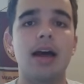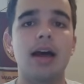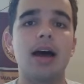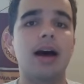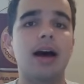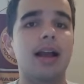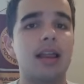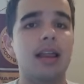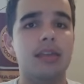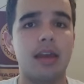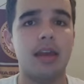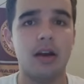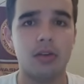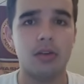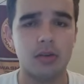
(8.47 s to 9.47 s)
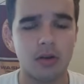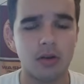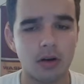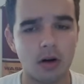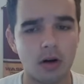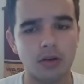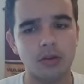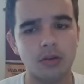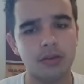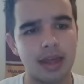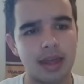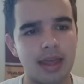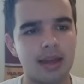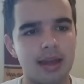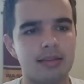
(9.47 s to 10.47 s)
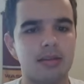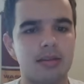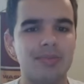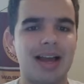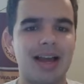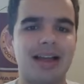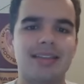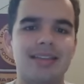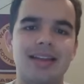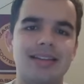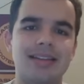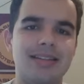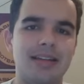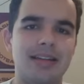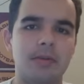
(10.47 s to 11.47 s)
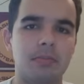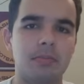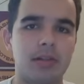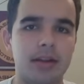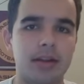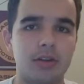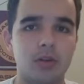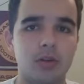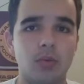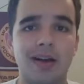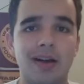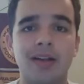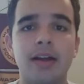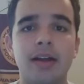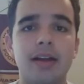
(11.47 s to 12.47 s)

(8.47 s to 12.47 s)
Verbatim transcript: against the Arizona Cardinals and some guys that didn't play too well.